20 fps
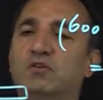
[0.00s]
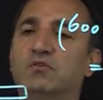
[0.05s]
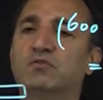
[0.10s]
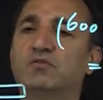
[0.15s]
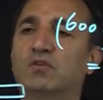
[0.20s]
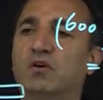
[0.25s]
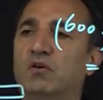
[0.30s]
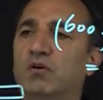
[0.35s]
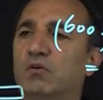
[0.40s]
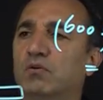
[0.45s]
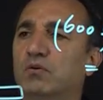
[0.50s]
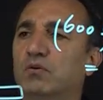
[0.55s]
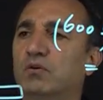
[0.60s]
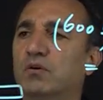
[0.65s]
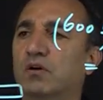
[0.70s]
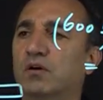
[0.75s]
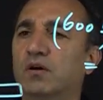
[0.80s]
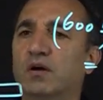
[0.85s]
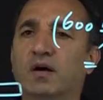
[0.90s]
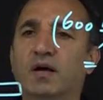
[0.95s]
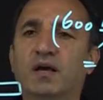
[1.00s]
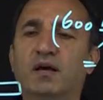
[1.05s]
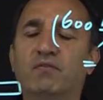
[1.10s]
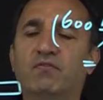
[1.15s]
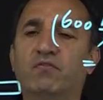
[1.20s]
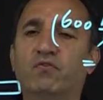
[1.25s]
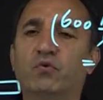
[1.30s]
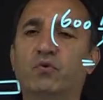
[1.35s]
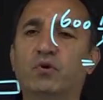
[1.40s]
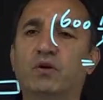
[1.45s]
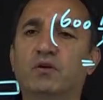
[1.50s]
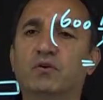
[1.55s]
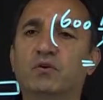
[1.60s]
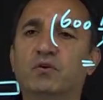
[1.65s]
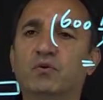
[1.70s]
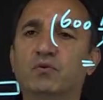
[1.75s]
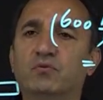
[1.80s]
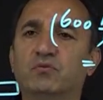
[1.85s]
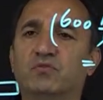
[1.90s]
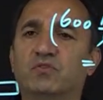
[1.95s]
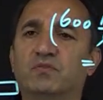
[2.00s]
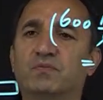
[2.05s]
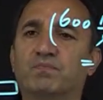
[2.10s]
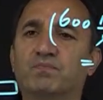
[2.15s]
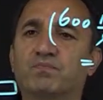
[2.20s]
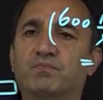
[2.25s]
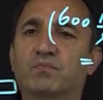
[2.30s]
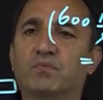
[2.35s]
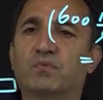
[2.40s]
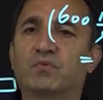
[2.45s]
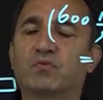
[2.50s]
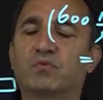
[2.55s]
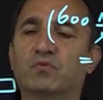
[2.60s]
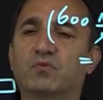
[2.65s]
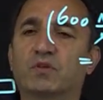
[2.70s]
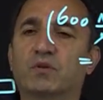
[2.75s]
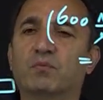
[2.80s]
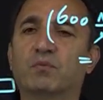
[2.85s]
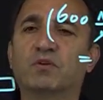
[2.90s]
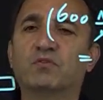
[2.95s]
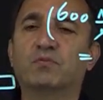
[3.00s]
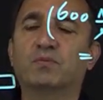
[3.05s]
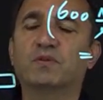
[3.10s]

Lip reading: you say, oh, look, I have 4 unknowns. So there must be